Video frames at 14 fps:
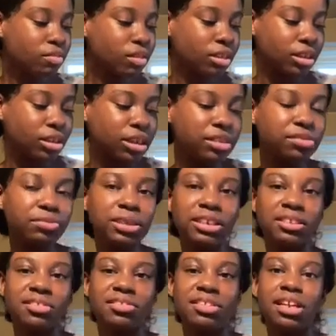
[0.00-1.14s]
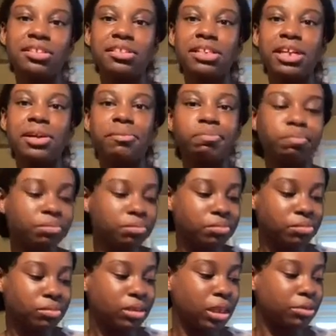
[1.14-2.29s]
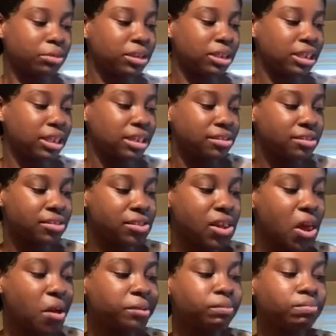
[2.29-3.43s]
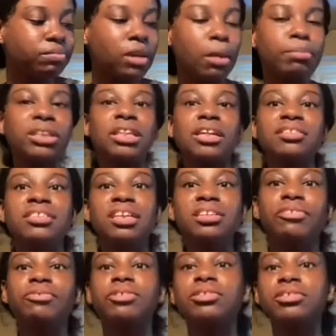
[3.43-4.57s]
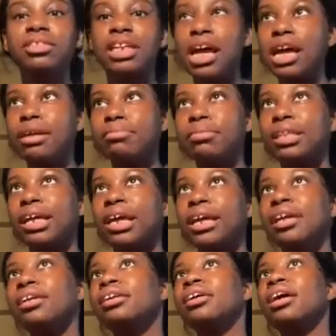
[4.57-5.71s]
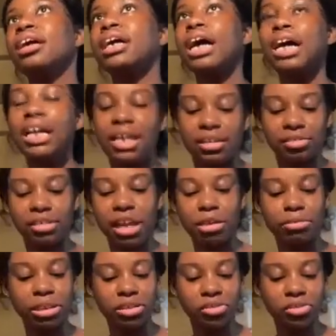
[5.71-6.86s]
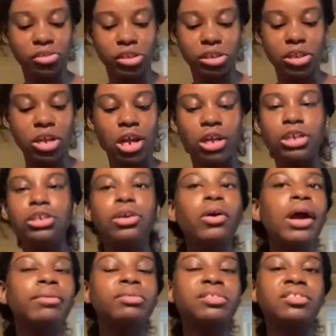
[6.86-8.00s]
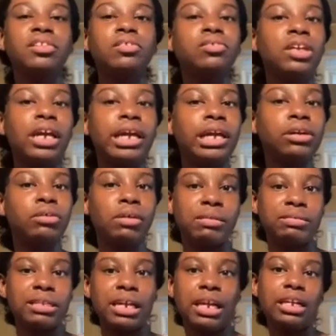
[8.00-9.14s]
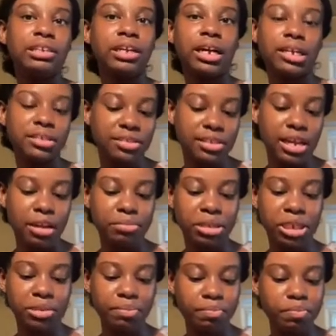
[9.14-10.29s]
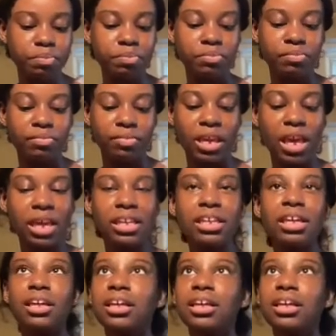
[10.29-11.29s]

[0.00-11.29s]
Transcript: And that's really disgusting. It really is. But that's not the first time that a guy has stopped me in the street. You know, every single day I go outside, guys stop me. And